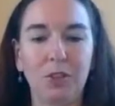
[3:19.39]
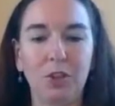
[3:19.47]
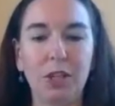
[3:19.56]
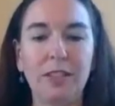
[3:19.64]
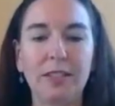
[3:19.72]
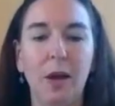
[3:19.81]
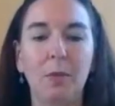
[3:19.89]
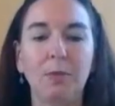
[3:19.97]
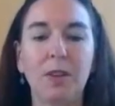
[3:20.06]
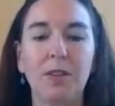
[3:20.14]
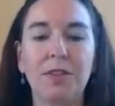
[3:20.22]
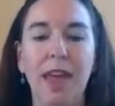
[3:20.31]
She has
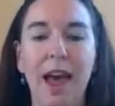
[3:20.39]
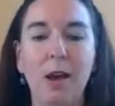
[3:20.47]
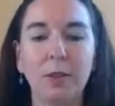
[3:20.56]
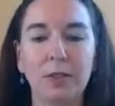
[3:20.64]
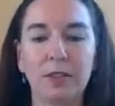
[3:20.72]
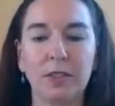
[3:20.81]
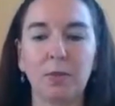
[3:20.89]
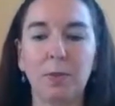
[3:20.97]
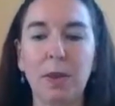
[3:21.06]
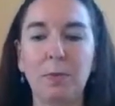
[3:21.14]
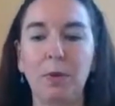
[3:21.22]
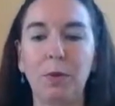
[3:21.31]
helped thousands of
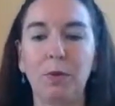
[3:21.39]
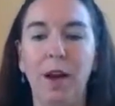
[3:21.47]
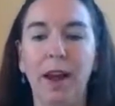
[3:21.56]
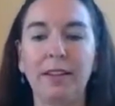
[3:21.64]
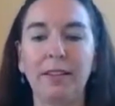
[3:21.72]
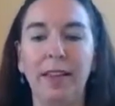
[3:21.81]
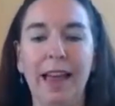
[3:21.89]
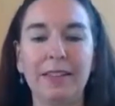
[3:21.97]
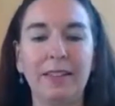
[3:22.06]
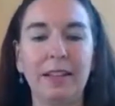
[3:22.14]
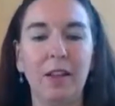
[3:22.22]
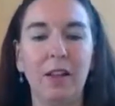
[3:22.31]
people find
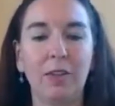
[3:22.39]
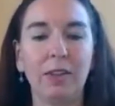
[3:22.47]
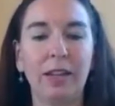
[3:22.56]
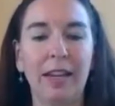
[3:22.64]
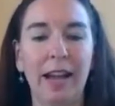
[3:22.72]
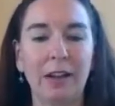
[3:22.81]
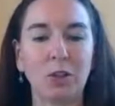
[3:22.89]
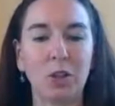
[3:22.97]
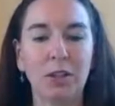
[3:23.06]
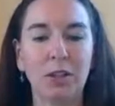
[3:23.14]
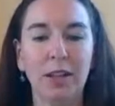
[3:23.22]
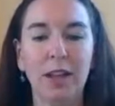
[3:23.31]
lasting love and
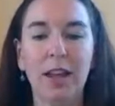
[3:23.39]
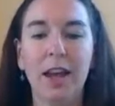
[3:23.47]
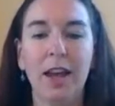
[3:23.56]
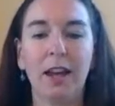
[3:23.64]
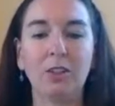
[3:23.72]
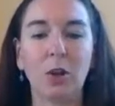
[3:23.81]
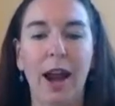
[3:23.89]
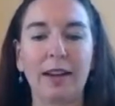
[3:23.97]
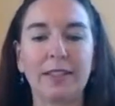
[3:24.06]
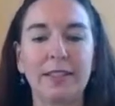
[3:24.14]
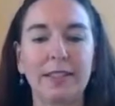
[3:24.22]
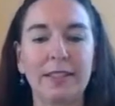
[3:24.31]
connection,
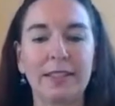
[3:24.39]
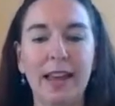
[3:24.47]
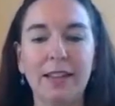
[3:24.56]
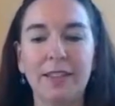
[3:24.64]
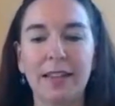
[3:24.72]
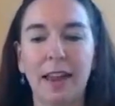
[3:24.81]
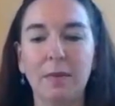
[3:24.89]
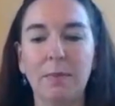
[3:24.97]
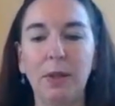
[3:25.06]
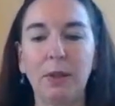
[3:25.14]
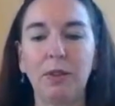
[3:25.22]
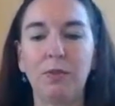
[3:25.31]
attract success, and
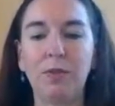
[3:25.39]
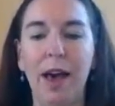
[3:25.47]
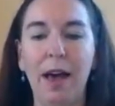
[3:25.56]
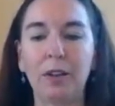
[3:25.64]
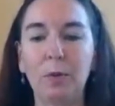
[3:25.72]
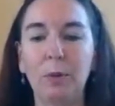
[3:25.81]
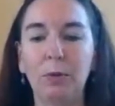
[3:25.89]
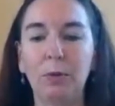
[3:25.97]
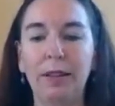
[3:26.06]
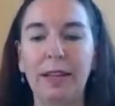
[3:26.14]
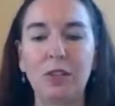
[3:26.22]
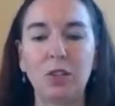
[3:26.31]
build valuable
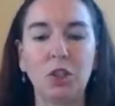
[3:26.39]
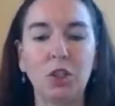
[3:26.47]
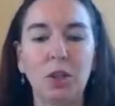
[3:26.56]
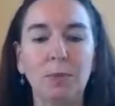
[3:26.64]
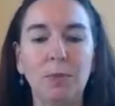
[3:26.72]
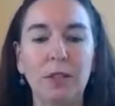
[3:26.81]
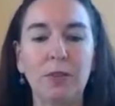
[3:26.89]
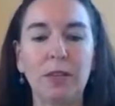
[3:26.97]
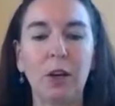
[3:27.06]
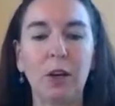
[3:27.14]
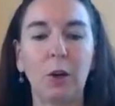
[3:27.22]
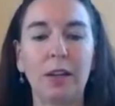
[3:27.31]
relationships
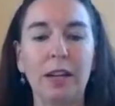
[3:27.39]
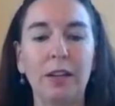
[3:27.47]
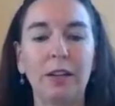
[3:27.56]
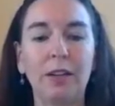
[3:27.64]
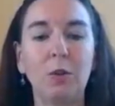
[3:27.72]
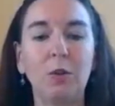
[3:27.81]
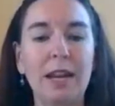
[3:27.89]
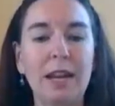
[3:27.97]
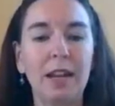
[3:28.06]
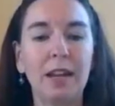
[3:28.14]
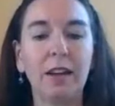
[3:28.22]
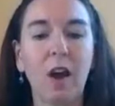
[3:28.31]
using her
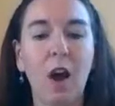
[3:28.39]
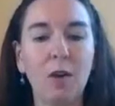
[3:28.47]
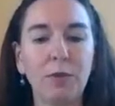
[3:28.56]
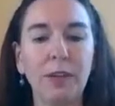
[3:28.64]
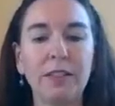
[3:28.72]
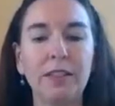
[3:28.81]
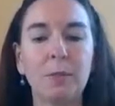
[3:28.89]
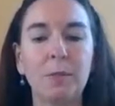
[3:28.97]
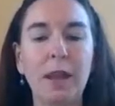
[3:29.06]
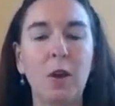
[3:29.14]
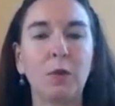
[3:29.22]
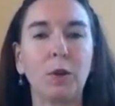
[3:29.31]
unique confidence
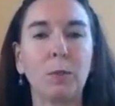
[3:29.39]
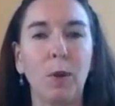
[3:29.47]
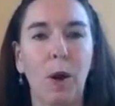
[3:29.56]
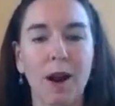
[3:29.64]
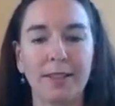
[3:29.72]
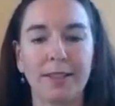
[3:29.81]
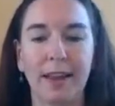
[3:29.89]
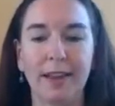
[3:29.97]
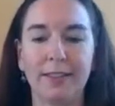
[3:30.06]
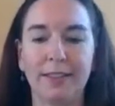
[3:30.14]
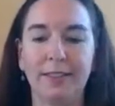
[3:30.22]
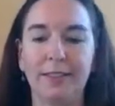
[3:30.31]
makeover
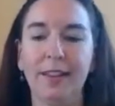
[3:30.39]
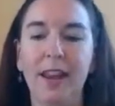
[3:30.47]
process.